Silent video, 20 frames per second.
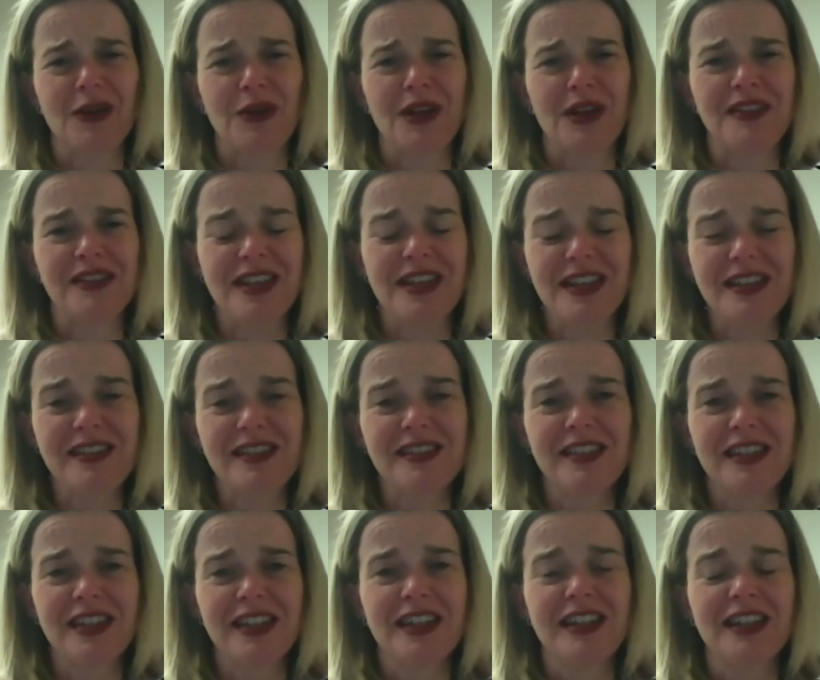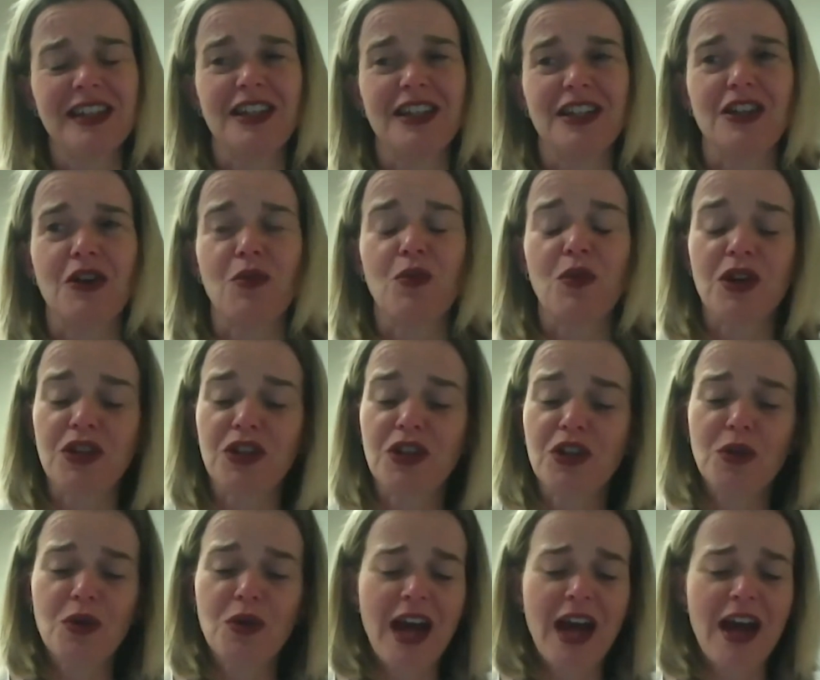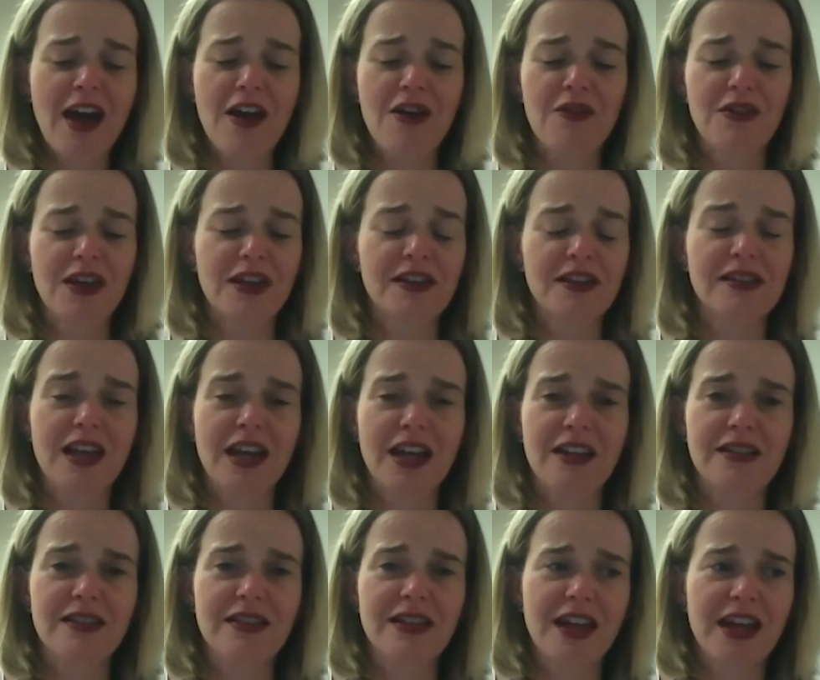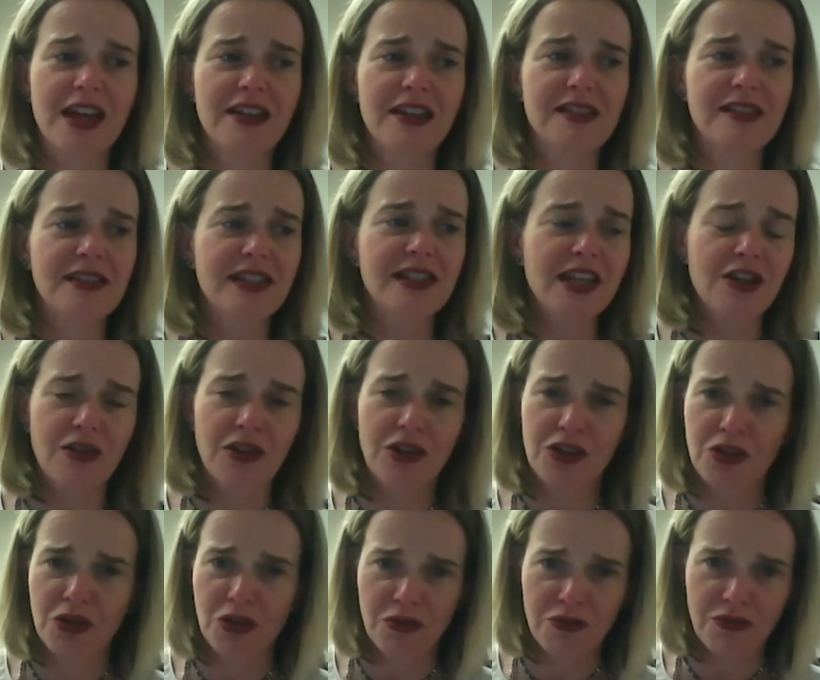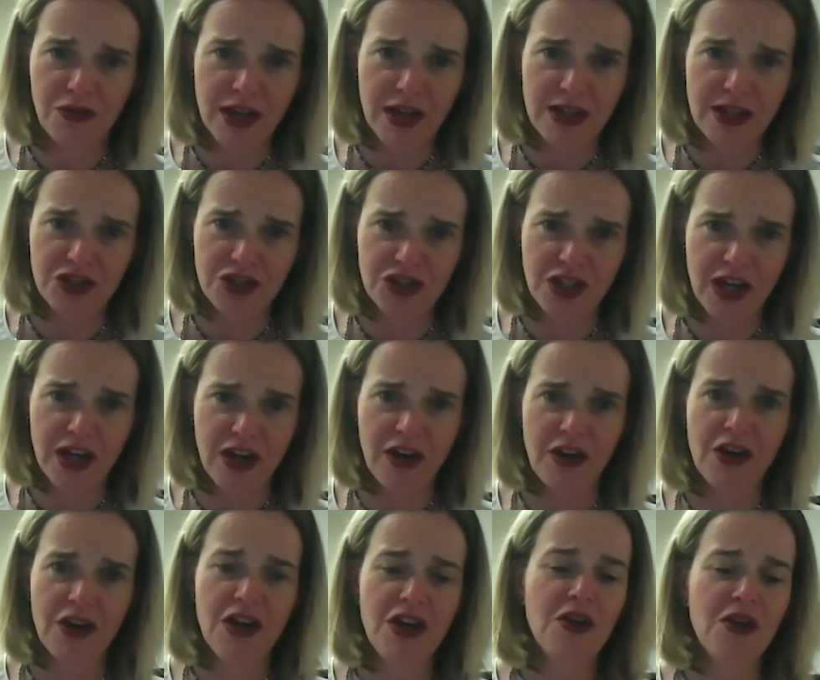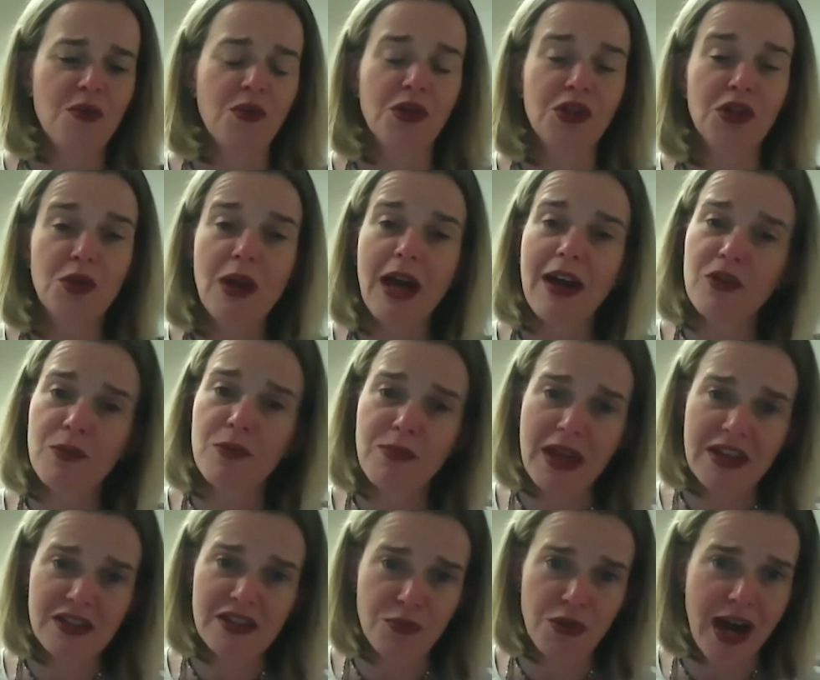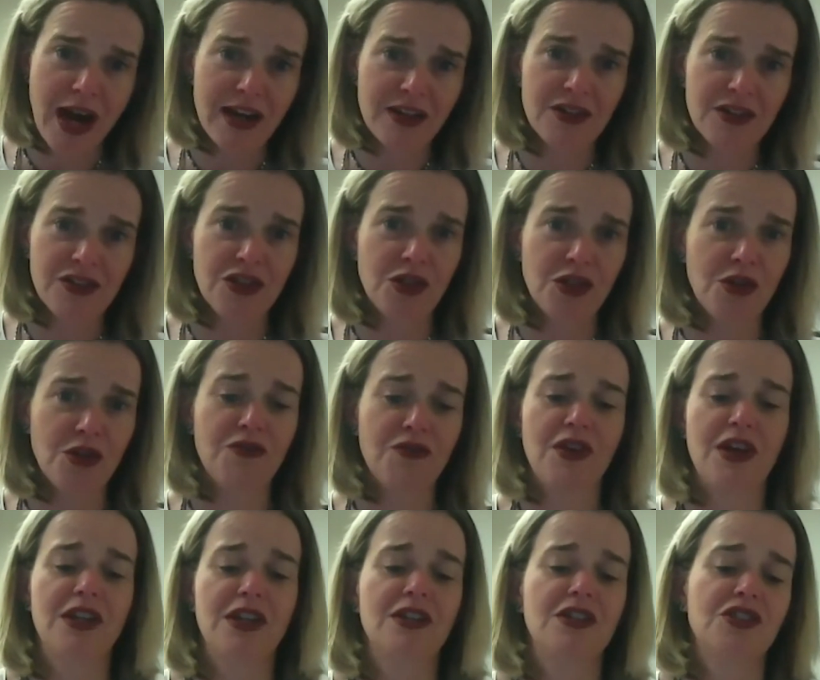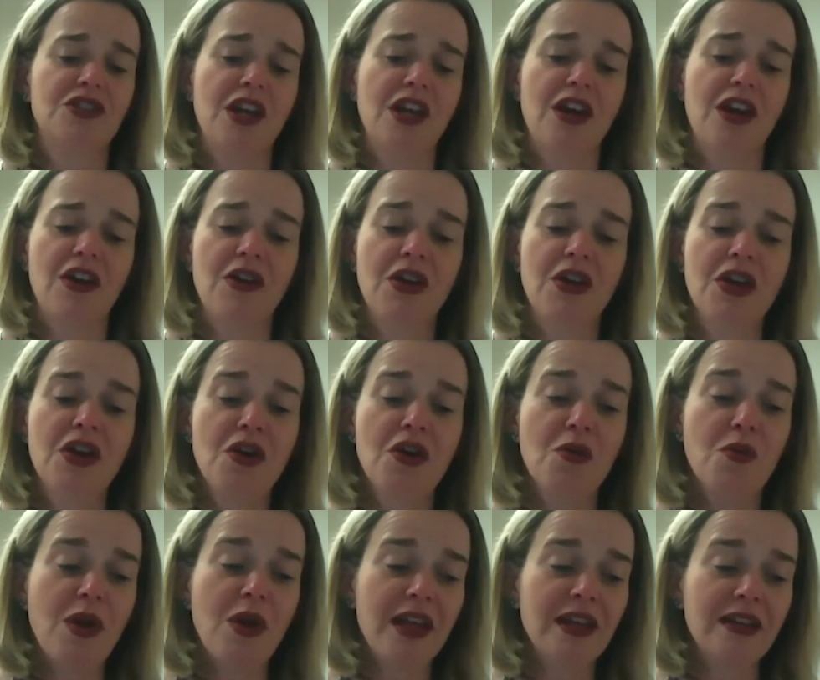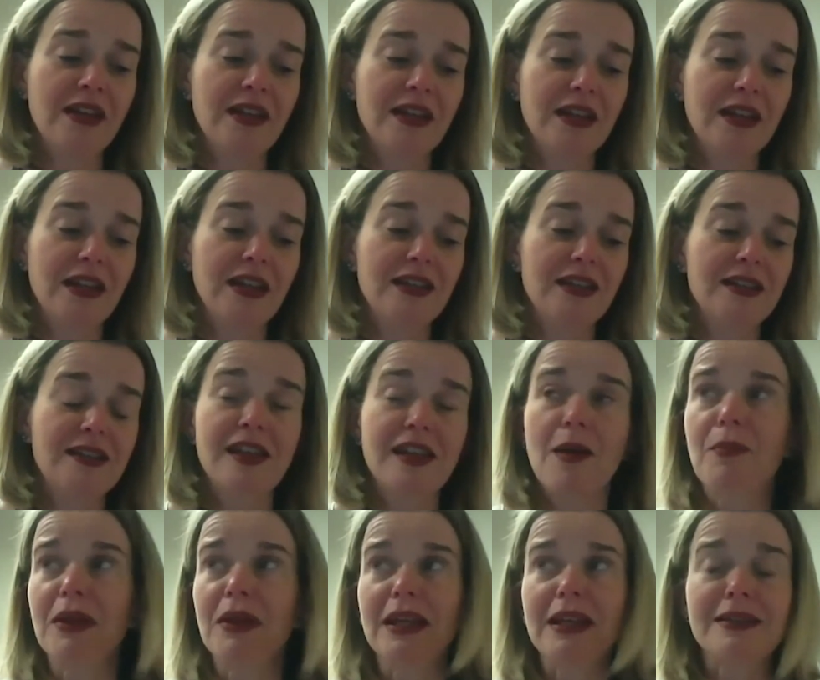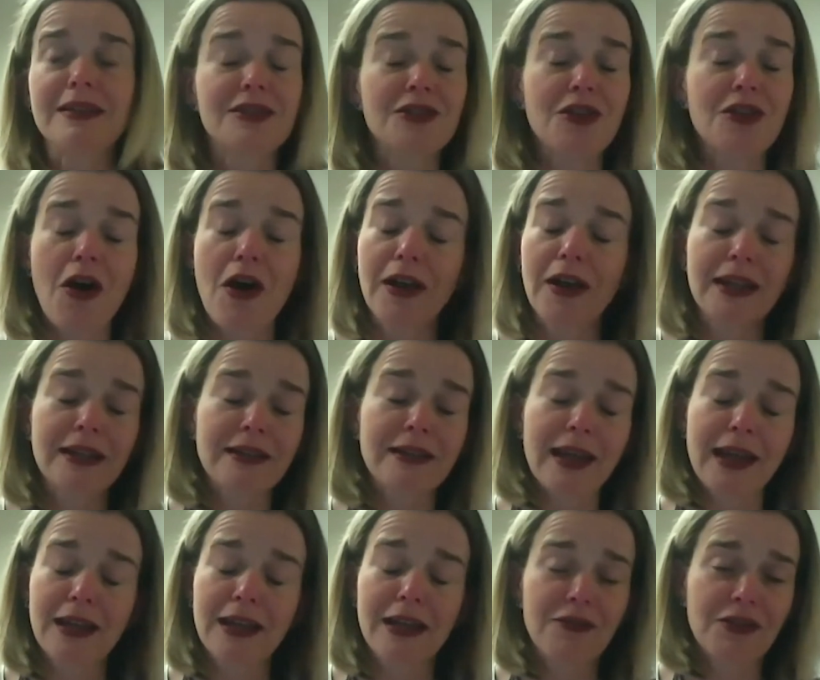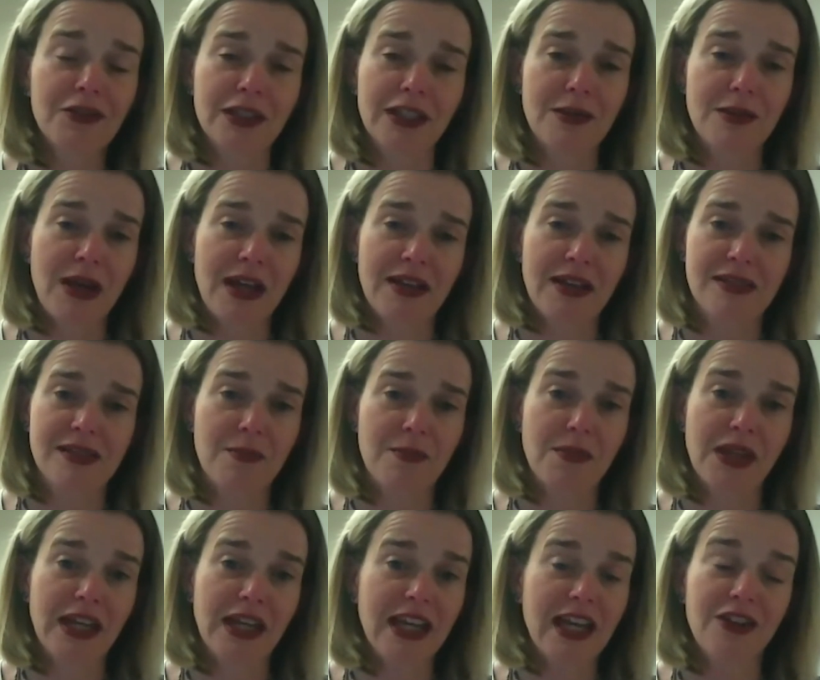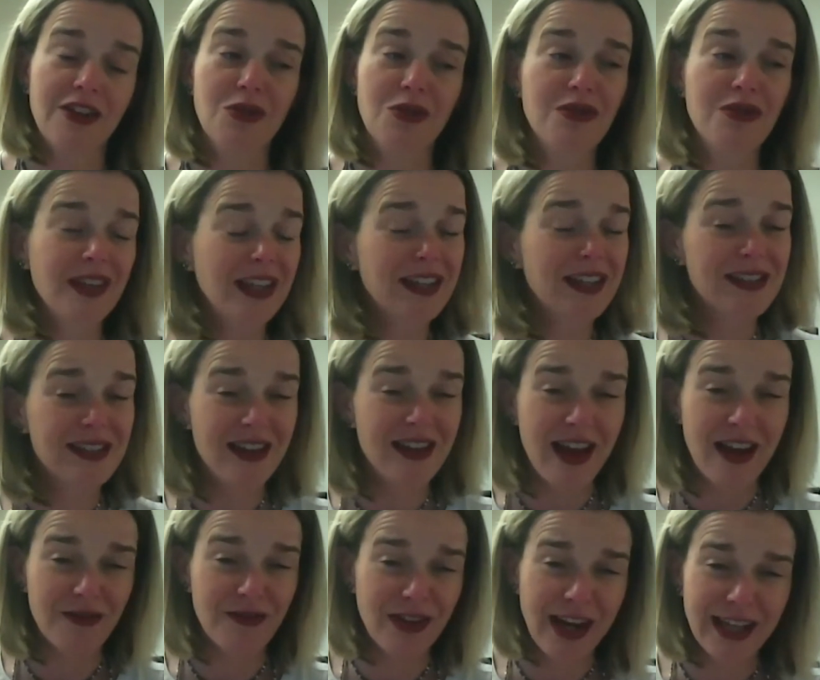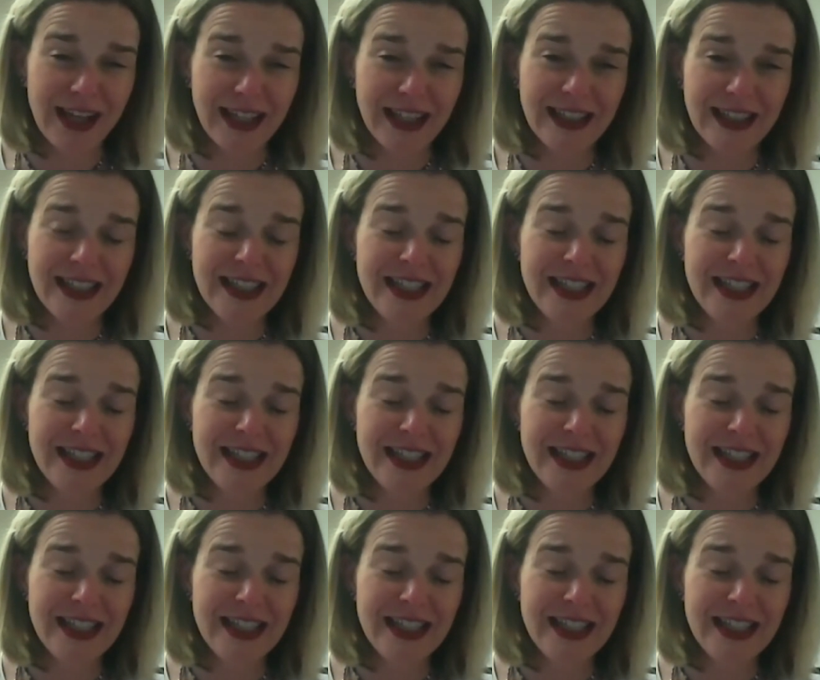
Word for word: Is this, you know, when you have a, a, a secret you're afraid to share, when you have a best practice you're afraid to share, when somebody is talking negatively about somebody and you think it's not right,